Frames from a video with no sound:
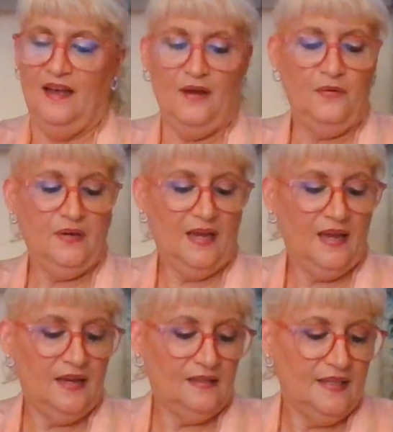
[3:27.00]

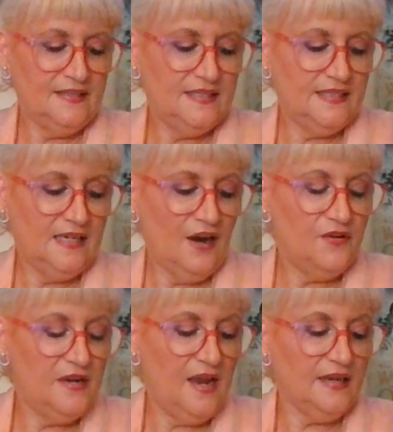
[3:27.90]
Okay, let's see.
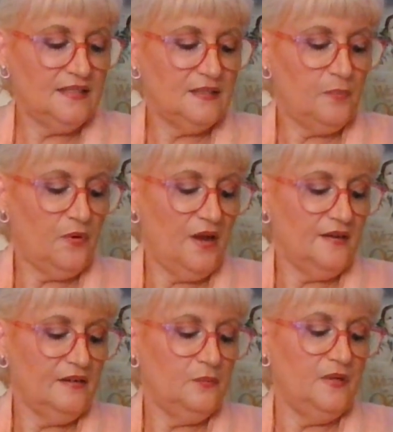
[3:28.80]
Our next
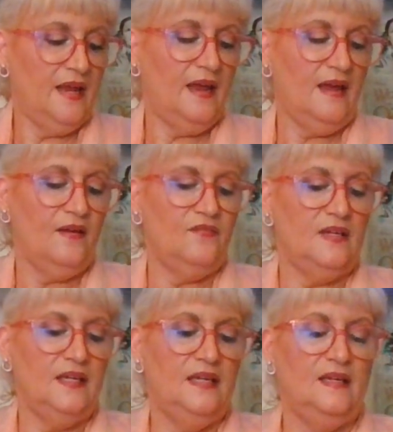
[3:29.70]
product we have
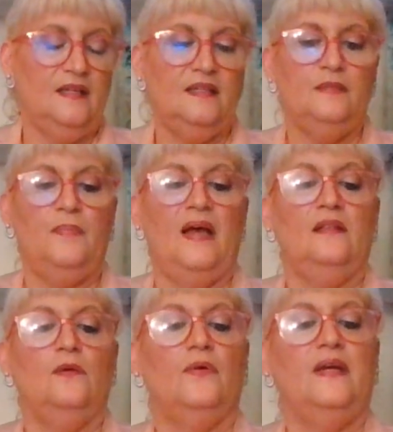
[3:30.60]
is by
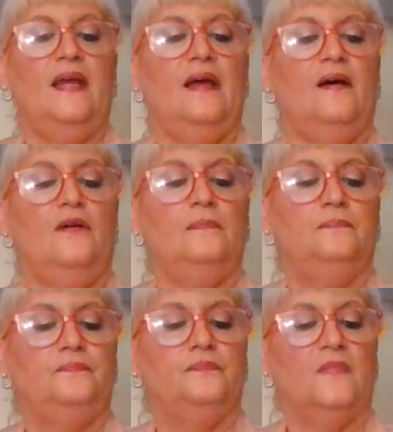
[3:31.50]
L'Oreal,
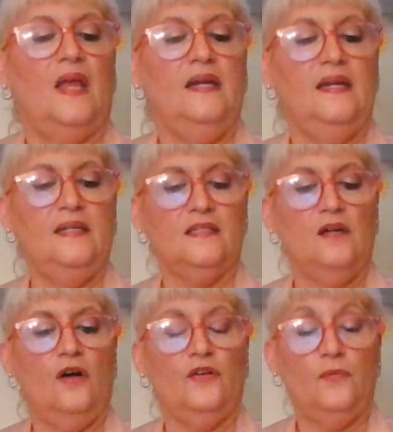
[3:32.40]
and it is
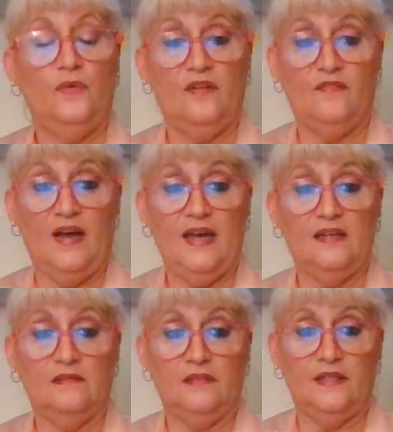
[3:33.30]
called
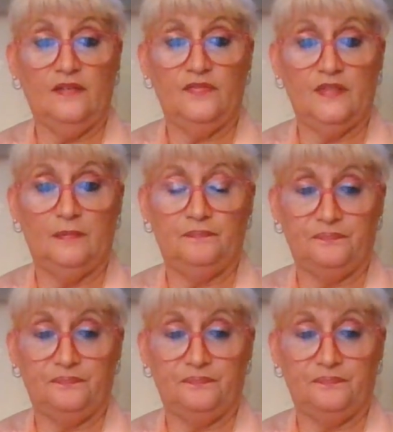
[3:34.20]
Revitalift.